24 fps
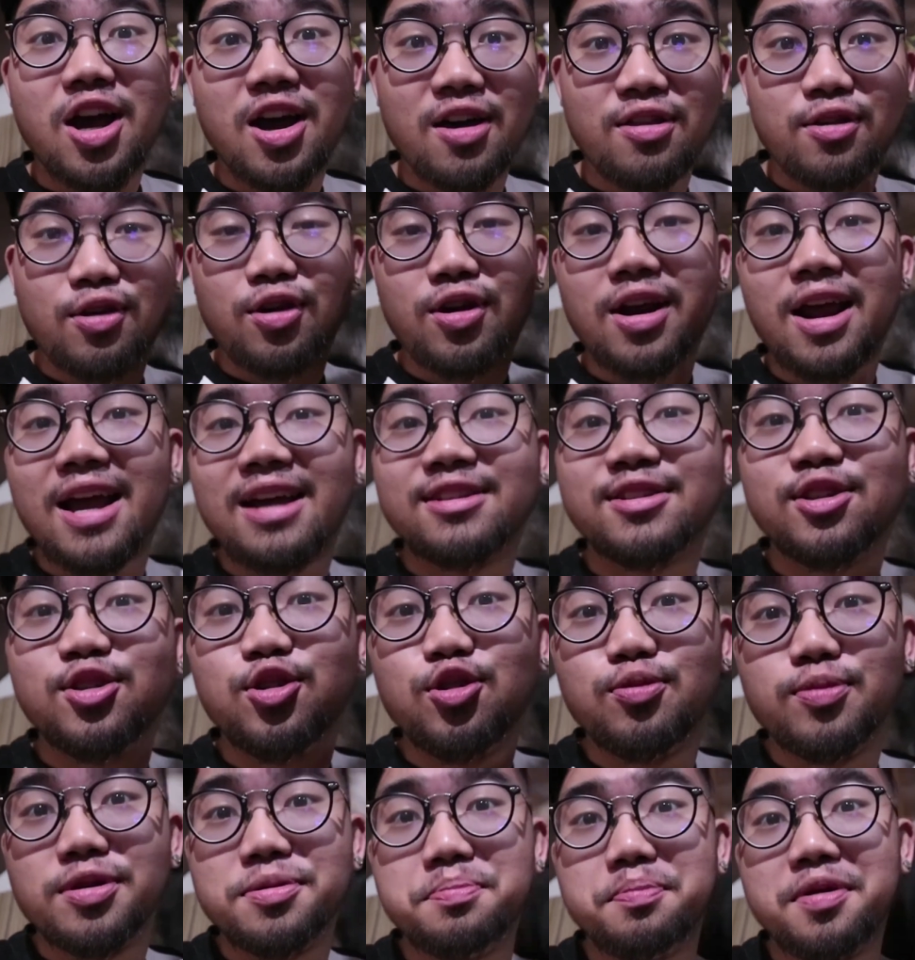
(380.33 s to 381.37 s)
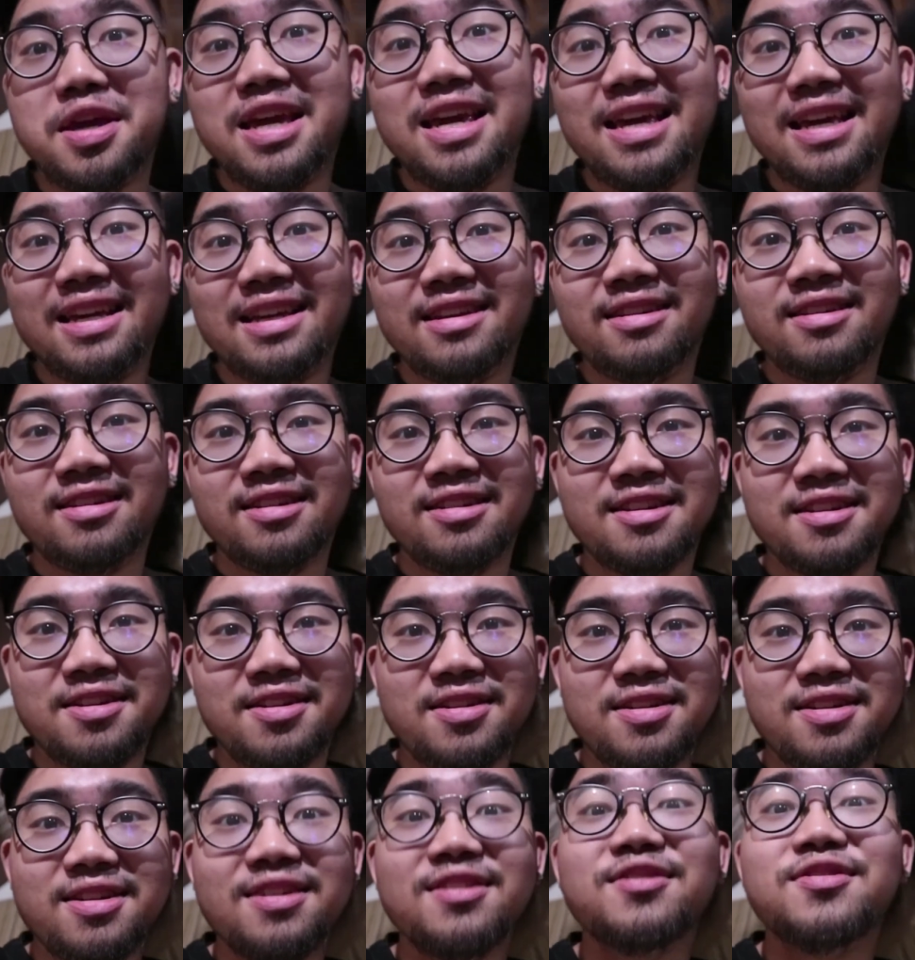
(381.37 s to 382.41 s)
other as human being
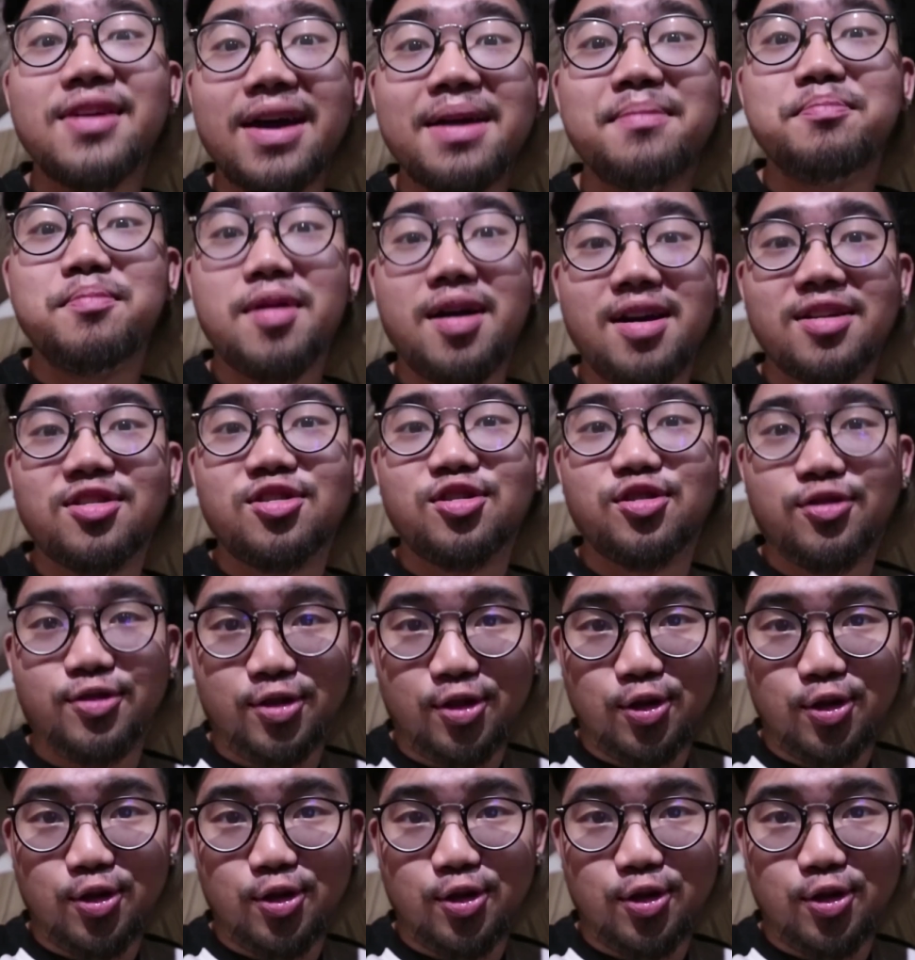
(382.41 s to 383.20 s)
that much